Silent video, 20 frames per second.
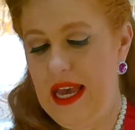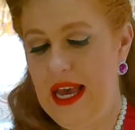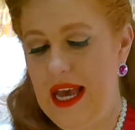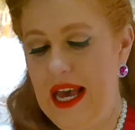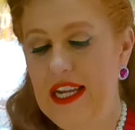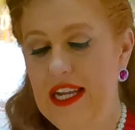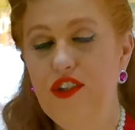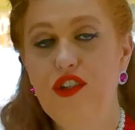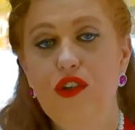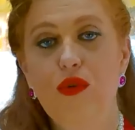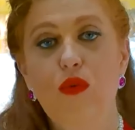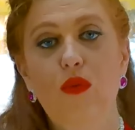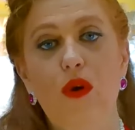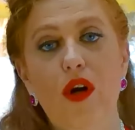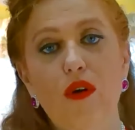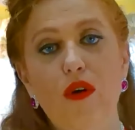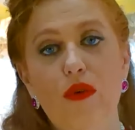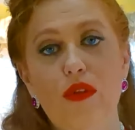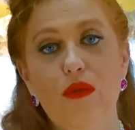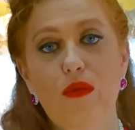I do
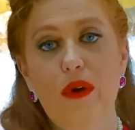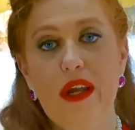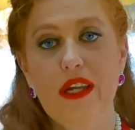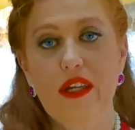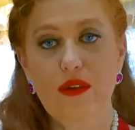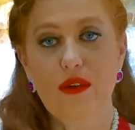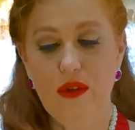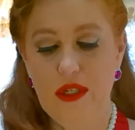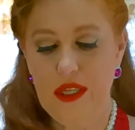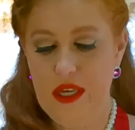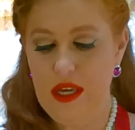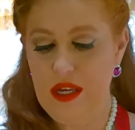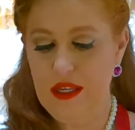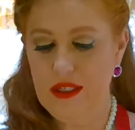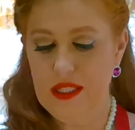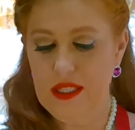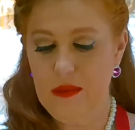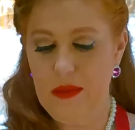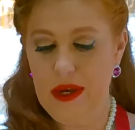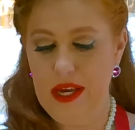work with regular
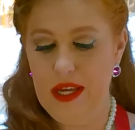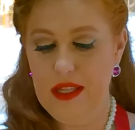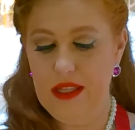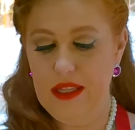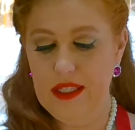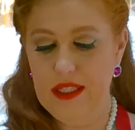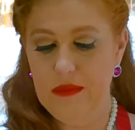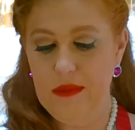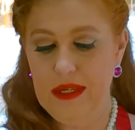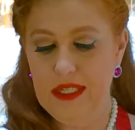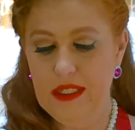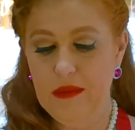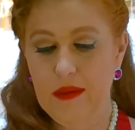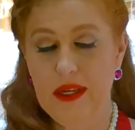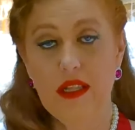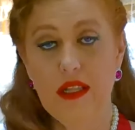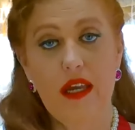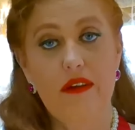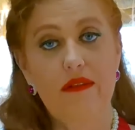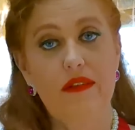yeast, but this makes my
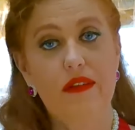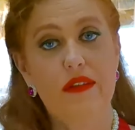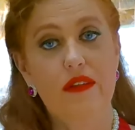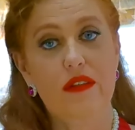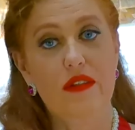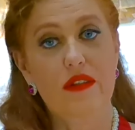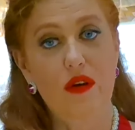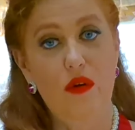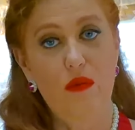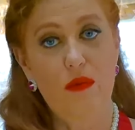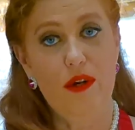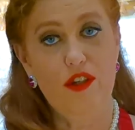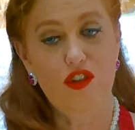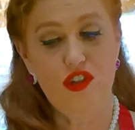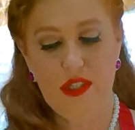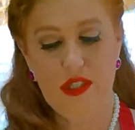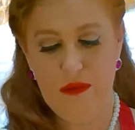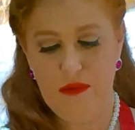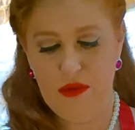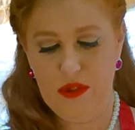life so much
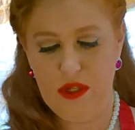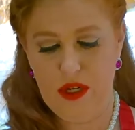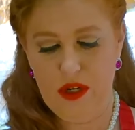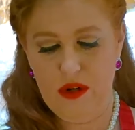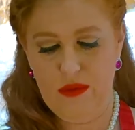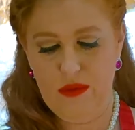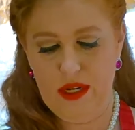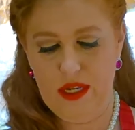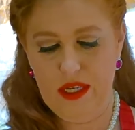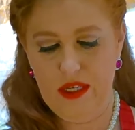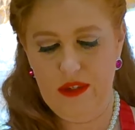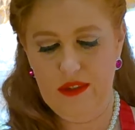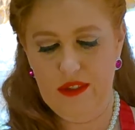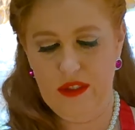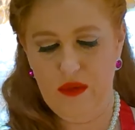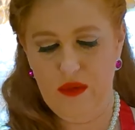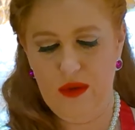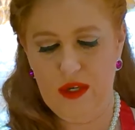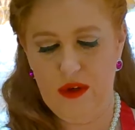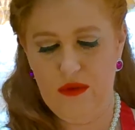simpler when I use
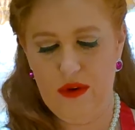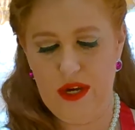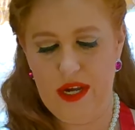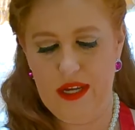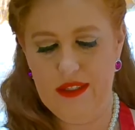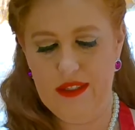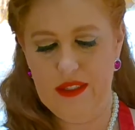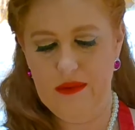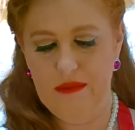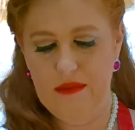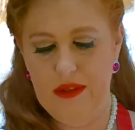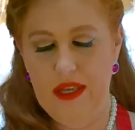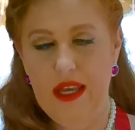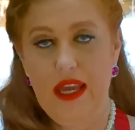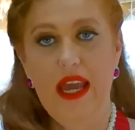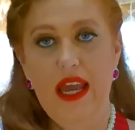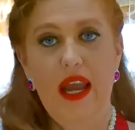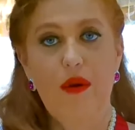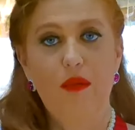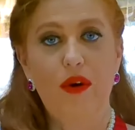the Quick Rise.
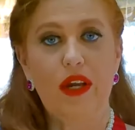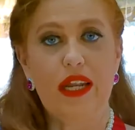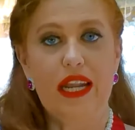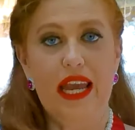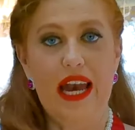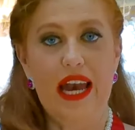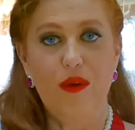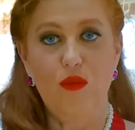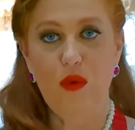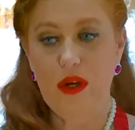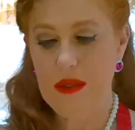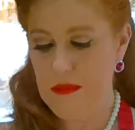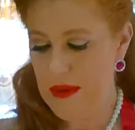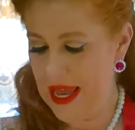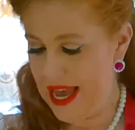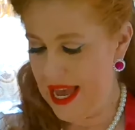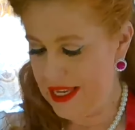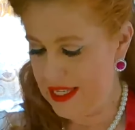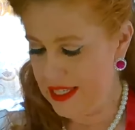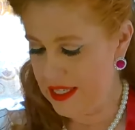And we're gonna add one
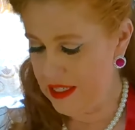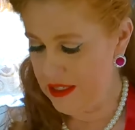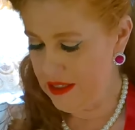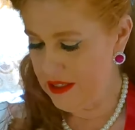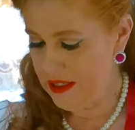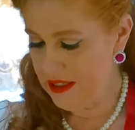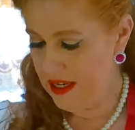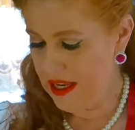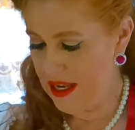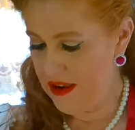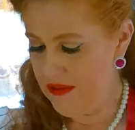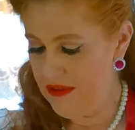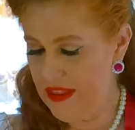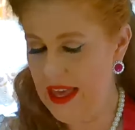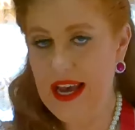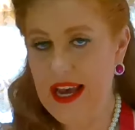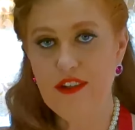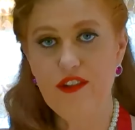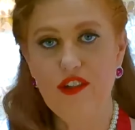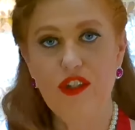packet of
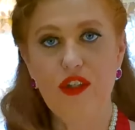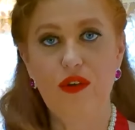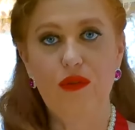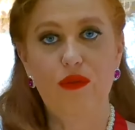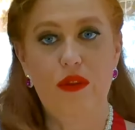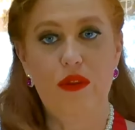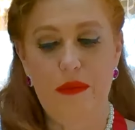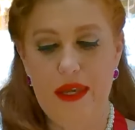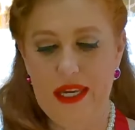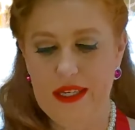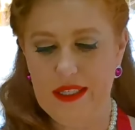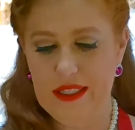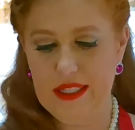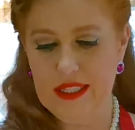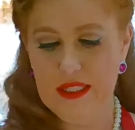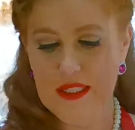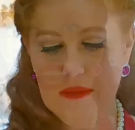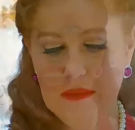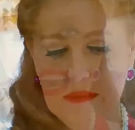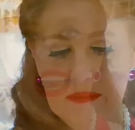that to the mix.
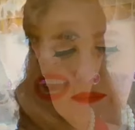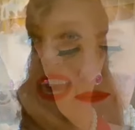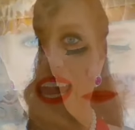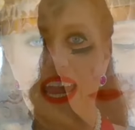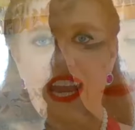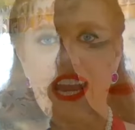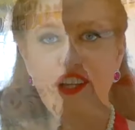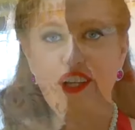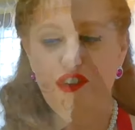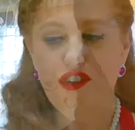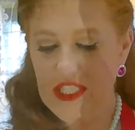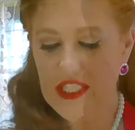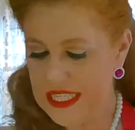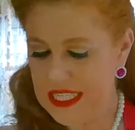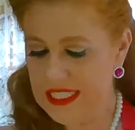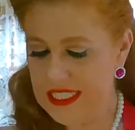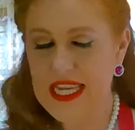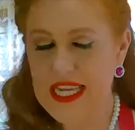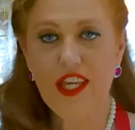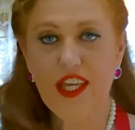And you're just
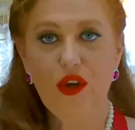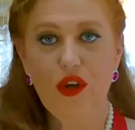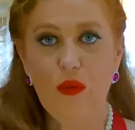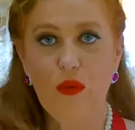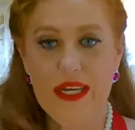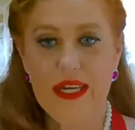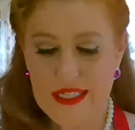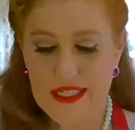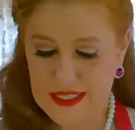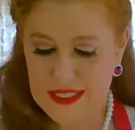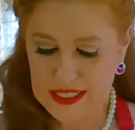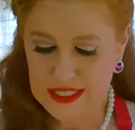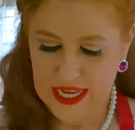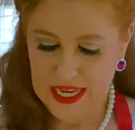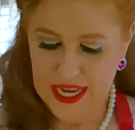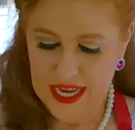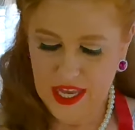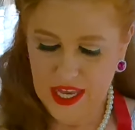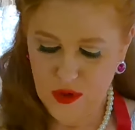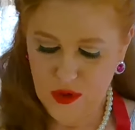gonna take your whisk
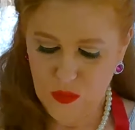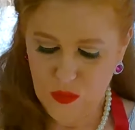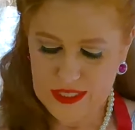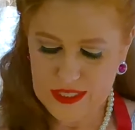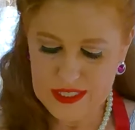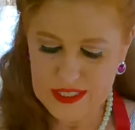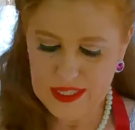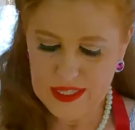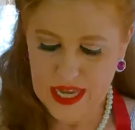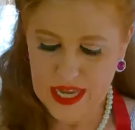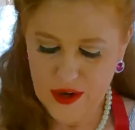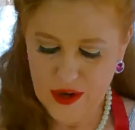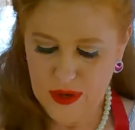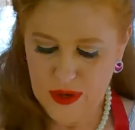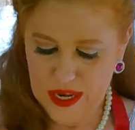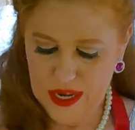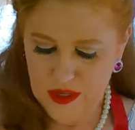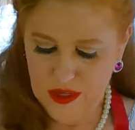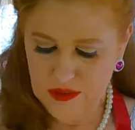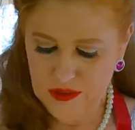and whisk that
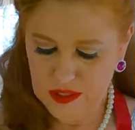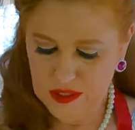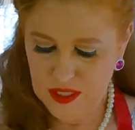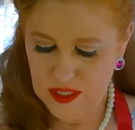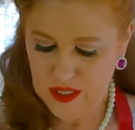around